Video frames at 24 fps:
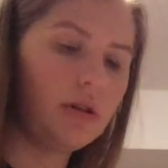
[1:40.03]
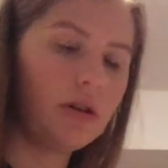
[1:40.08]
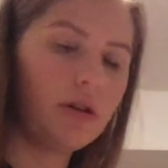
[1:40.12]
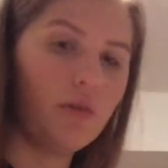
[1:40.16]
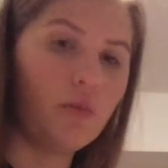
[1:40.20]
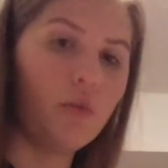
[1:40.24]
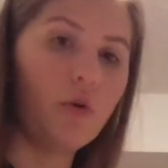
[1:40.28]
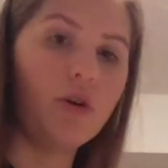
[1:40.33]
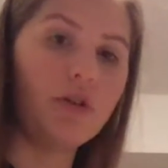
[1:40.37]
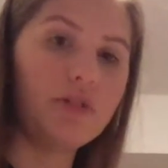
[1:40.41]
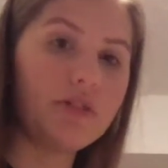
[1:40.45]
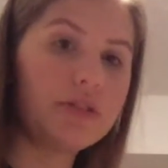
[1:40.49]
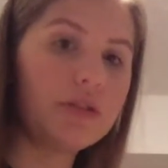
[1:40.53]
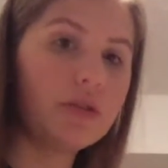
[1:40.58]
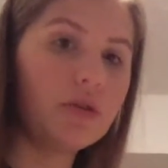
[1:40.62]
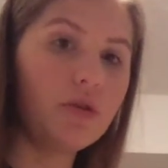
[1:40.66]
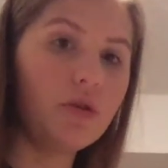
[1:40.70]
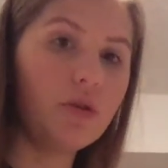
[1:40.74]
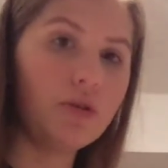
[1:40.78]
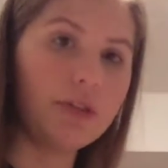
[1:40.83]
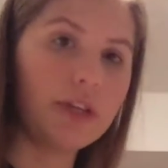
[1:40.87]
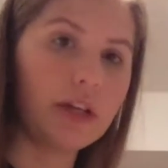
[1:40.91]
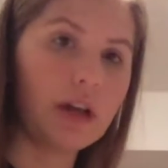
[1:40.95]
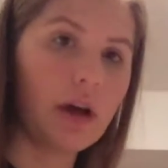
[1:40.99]
while still
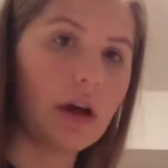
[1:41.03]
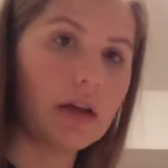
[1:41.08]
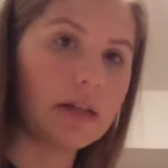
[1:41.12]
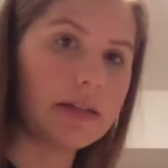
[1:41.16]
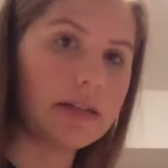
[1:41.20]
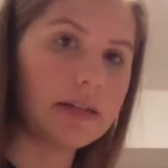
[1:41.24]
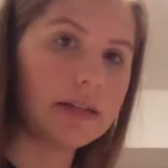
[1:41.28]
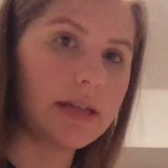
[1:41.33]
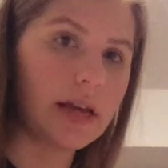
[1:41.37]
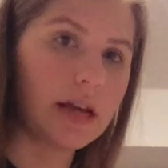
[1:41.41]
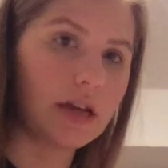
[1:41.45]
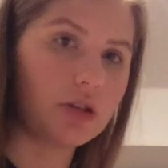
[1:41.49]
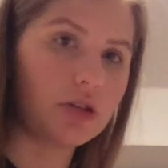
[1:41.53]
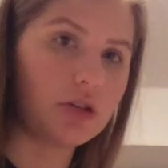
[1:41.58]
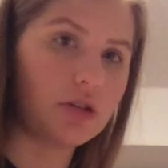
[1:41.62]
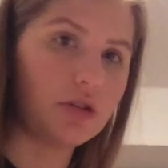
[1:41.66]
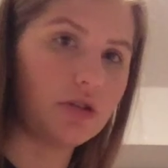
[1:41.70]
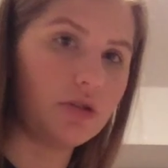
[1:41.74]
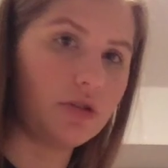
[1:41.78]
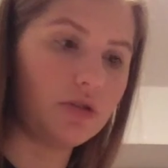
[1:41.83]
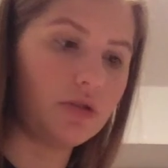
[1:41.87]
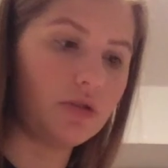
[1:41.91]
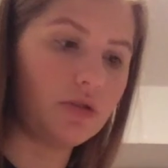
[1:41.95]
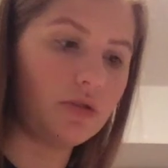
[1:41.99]
holding on to section
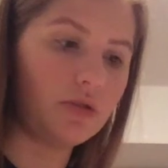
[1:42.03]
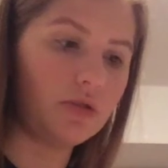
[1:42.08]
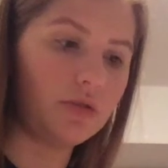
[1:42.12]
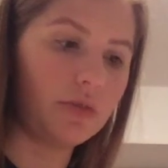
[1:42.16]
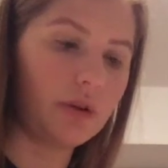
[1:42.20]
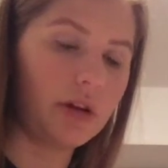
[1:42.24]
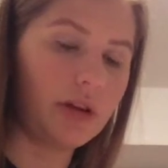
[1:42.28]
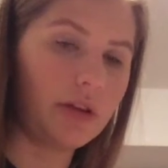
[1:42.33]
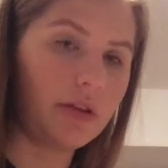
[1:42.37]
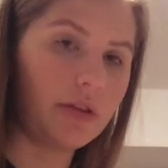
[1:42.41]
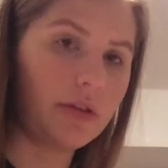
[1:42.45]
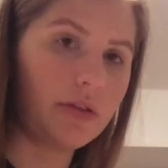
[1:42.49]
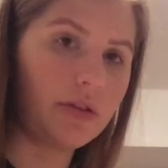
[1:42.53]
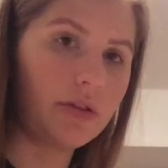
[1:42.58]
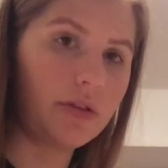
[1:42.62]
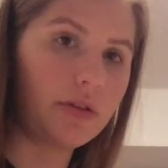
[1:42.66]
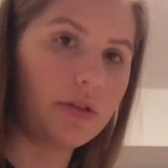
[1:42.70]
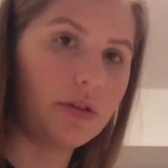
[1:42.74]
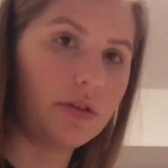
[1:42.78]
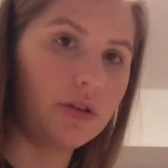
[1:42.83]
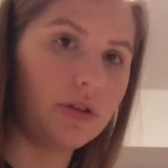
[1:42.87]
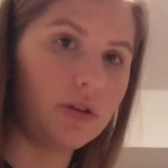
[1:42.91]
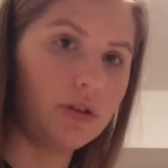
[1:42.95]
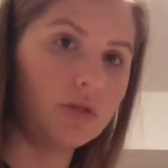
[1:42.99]
2 with
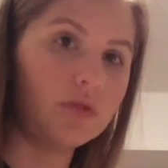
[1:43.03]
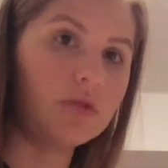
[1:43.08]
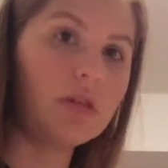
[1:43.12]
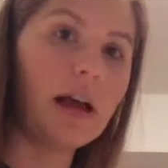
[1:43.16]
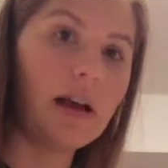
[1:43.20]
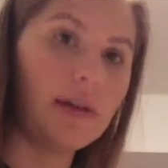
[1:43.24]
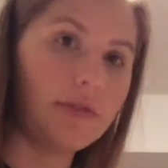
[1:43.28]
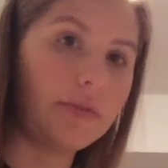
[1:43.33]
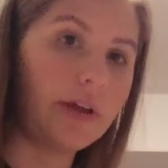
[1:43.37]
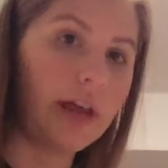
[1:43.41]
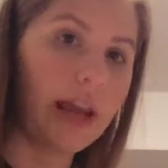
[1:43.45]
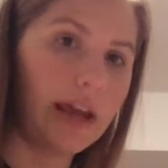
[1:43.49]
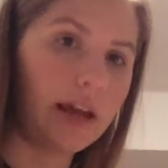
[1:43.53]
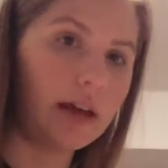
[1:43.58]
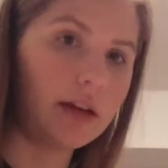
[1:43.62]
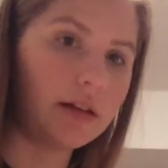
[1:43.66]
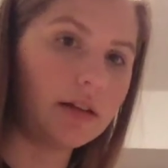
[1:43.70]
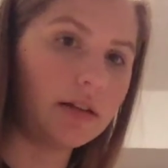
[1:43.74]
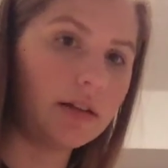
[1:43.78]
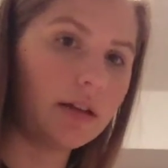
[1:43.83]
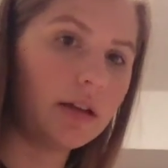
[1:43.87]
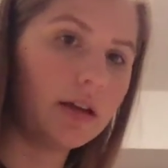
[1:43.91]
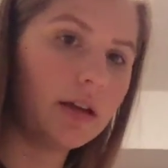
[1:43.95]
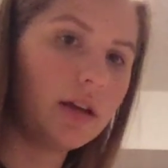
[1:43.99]
your left
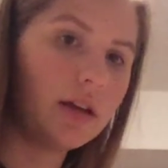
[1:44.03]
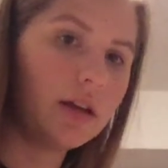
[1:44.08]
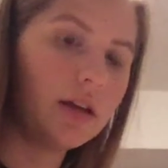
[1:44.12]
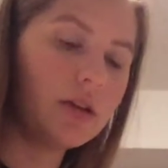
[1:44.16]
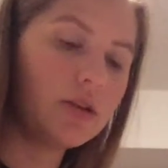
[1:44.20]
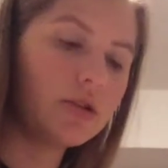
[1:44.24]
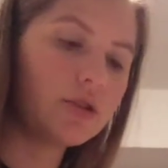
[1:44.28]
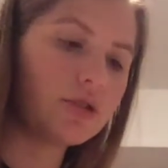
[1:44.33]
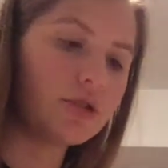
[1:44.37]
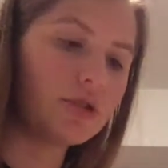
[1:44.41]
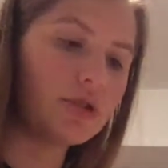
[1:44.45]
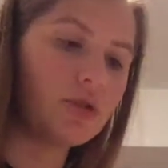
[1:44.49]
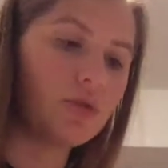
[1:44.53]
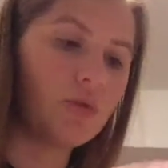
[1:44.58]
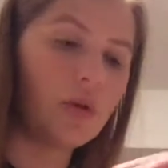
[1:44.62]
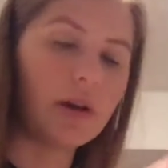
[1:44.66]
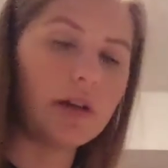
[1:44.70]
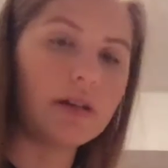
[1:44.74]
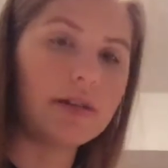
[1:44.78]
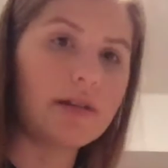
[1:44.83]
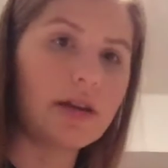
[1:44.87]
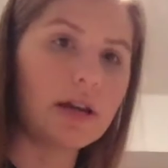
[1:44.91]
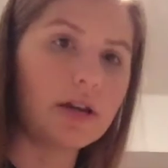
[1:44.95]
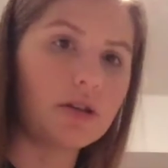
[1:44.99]
hand. So you
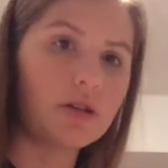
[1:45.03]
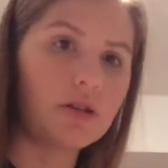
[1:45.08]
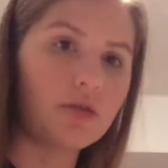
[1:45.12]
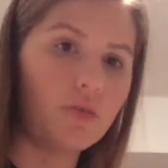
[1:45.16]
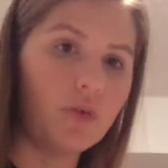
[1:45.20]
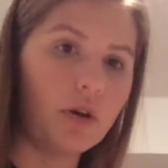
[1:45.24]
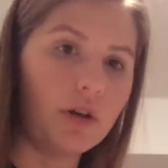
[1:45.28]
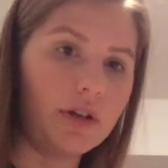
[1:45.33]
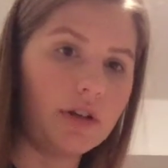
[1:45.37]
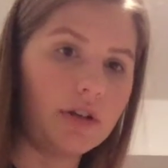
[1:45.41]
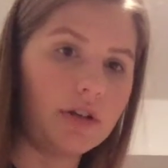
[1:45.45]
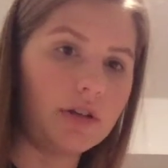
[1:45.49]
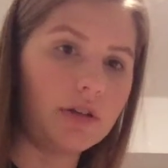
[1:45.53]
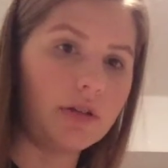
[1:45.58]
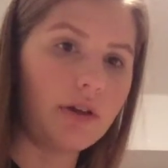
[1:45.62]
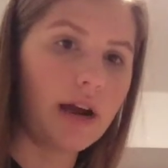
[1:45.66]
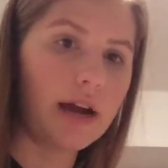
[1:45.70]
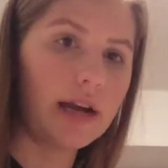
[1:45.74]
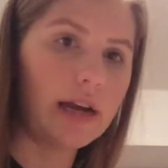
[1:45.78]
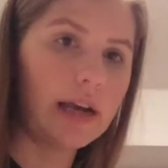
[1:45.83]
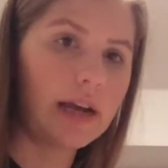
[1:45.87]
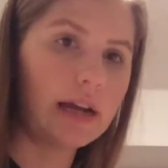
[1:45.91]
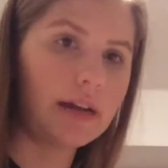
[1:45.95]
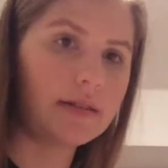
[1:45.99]
want section 1 in your
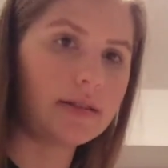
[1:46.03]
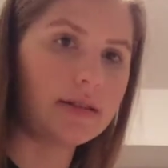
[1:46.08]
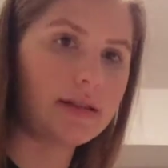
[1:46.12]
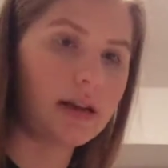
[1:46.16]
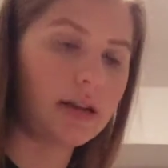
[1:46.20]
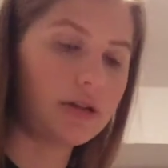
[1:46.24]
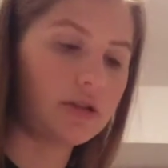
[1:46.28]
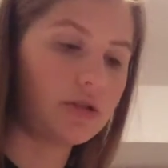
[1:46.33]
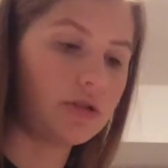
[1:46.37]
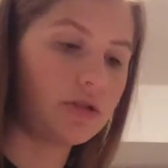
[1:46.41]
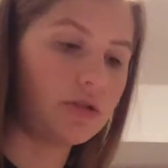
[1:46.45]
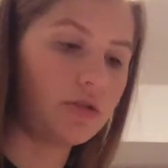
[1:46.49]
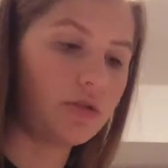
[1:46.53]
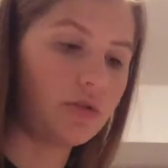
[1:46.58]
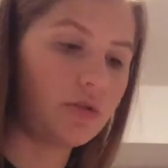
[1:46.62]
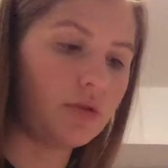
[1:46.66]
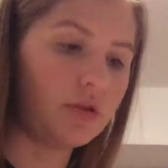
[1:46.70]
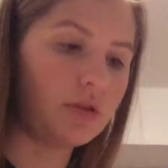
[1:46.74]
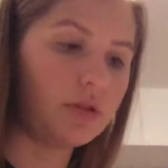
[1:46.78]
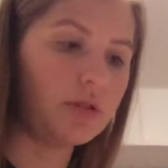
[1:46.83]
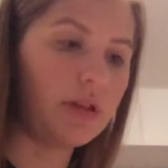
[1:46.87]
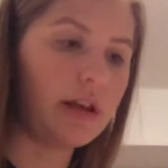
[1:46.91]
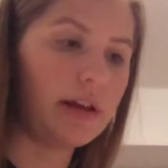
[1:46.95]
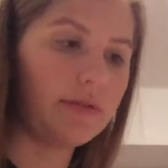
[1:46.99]
right hand, section 2 in
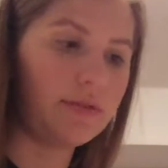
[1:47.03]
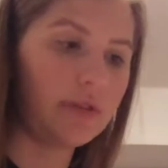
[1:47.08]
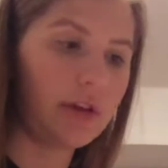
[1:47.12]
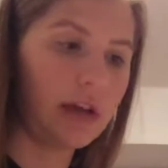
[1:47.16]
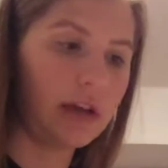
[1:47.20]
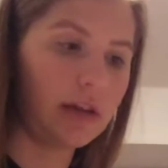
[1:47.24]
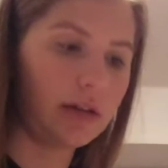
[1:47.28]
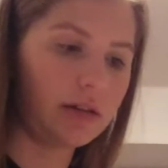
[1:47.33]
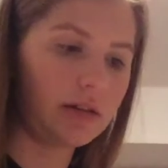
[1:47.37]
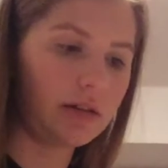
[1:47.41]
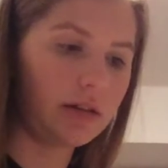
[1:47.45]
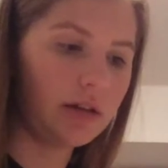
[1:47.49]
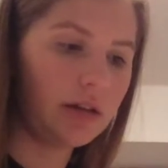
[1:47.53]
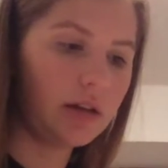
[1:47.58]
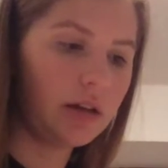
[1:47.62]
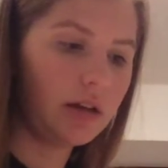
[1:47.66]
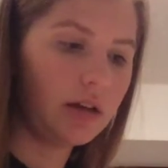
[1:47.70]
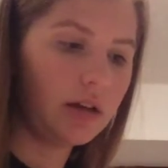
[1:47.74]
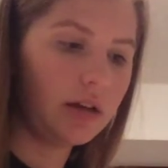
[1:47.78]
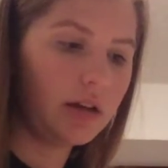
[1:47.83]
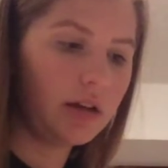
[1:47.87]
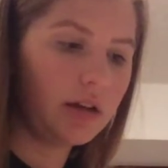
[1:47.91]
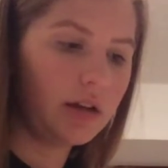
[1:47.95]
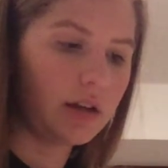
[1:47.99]
your left hand.
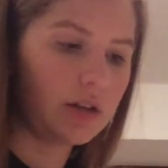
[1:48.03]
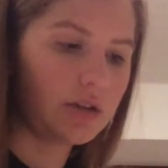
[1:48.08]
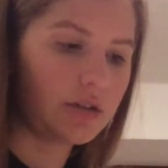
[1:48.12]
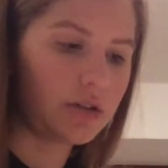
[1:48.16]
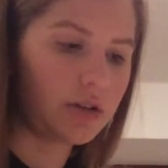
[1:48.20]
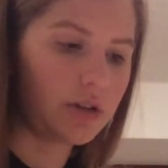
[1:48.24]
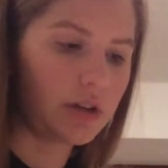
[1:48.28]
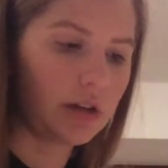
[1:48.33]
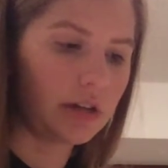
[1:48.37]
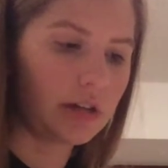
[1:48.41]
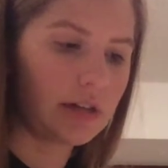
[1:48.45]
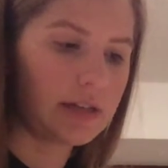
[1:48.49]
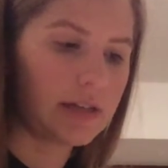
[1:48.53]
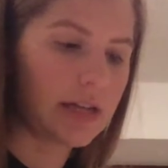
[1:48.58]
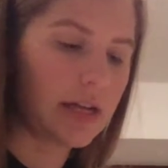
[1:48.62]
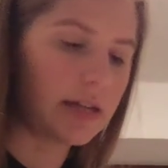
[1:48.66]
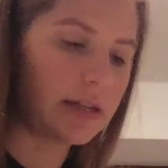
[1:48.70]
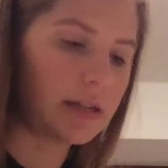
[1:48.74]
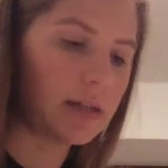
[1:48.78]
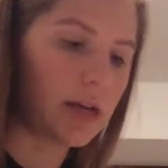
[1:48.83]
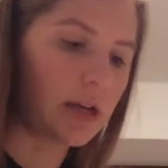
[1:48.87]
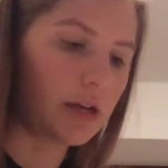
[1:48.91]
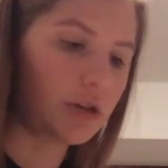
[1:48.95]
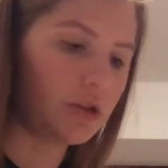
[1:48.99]
And so you're going to take
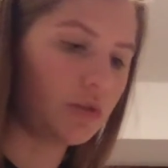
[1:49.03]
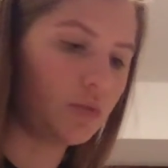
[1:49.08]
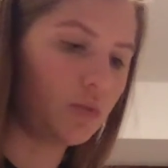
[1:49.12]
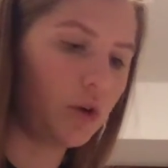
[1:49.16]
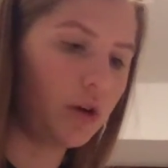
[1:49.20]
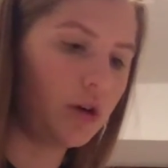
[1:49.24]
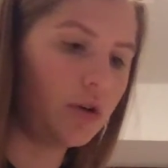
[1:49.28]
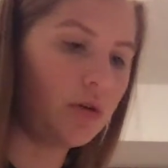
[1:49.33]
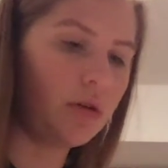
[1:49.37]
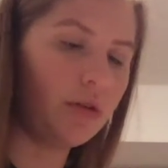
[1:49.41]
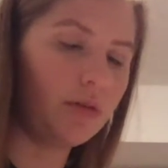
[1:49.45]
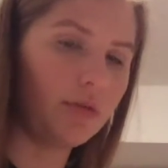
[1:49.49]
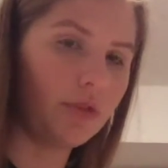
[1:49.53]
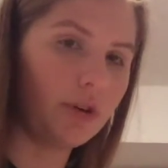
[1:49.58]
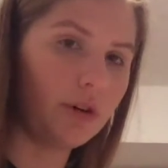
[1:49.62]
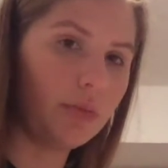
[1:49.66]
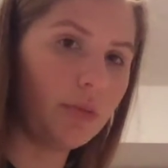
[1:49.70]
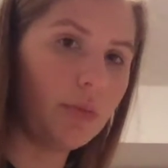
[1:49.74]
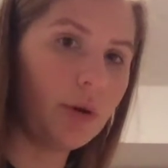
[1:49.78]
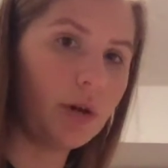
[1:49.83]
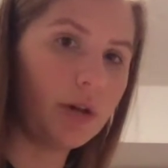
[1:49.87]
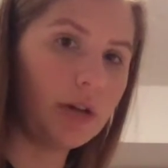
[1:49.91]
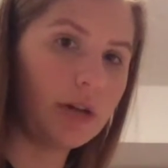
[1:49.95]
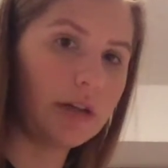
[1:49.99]
section 1 over,
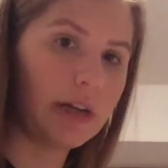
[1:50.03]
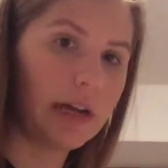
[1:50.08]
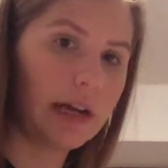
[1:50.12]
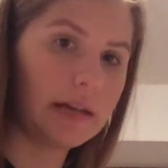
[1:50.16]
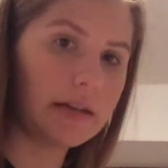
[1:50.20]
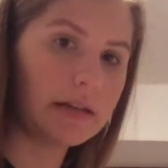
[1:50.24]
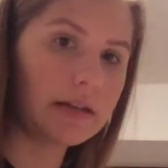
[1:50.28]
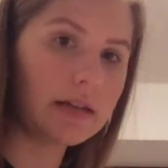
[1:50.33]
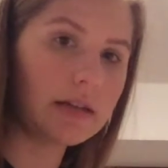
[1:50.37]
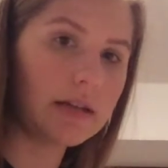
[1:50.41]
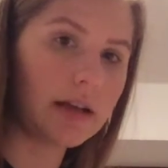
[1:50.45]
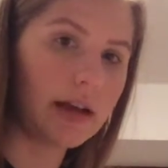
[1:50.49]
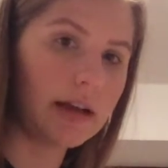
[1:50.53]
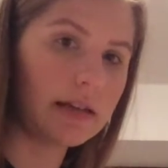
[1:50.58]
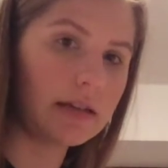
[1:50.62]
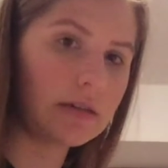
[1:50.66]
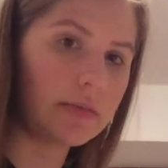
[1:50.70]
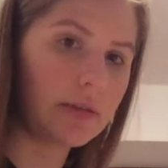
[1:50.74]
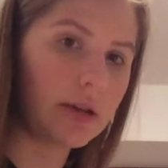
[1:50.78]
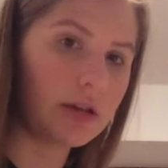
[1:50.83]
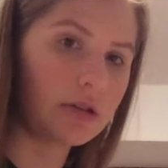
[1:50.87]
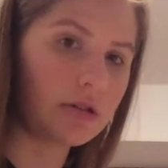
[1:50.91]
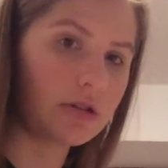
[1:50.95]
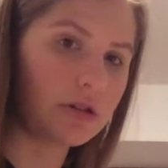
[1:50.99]
pull it nice and tight to
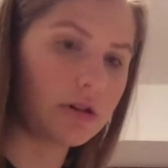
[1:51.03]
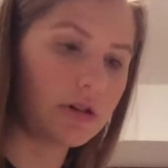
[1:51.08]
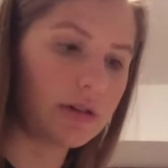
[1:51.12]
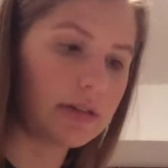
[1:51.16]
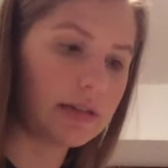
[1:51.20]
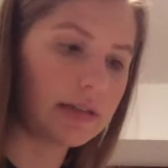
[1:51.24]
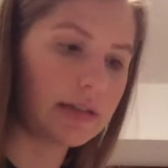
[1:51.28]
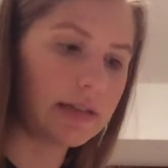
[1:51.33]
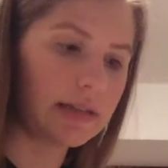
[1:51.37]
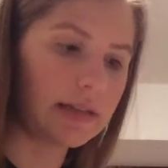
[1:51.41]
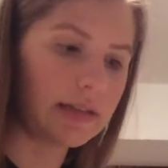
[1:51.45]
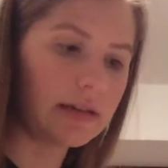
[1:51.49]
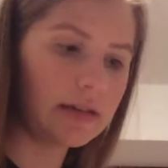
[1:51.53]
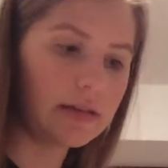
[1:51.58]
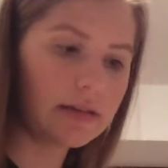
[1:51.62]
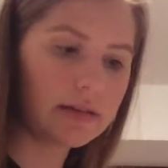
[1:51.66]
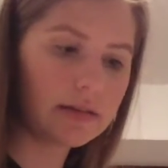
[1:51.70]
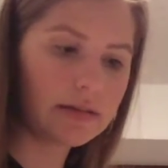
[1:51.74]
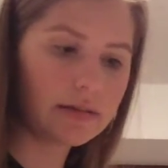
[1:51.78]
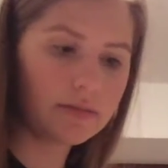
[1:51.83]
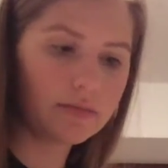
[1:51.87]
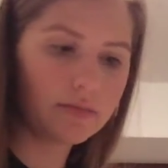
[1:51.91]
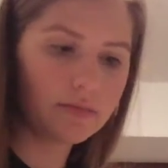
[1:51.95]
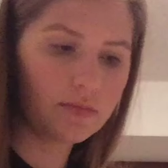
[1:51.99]
make sure it
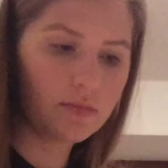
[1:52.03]
sticks,